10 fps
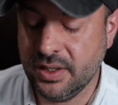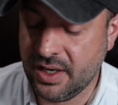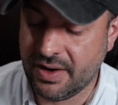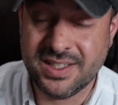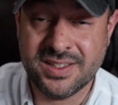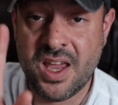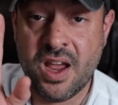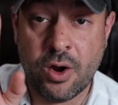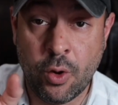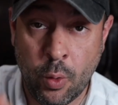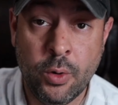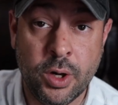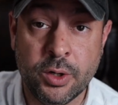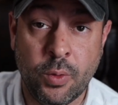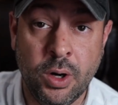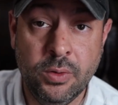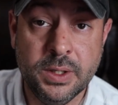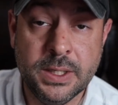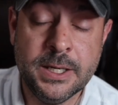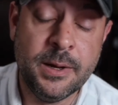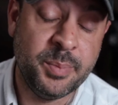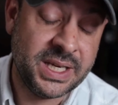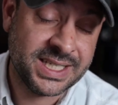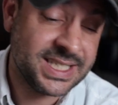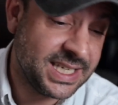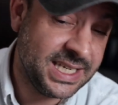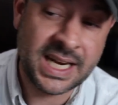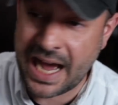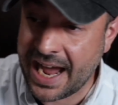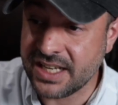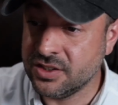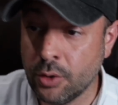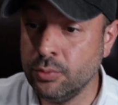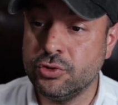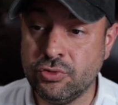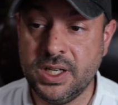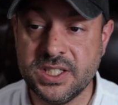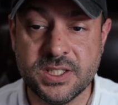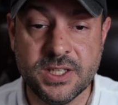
Now, I say quote-unquote because, again, I don't trust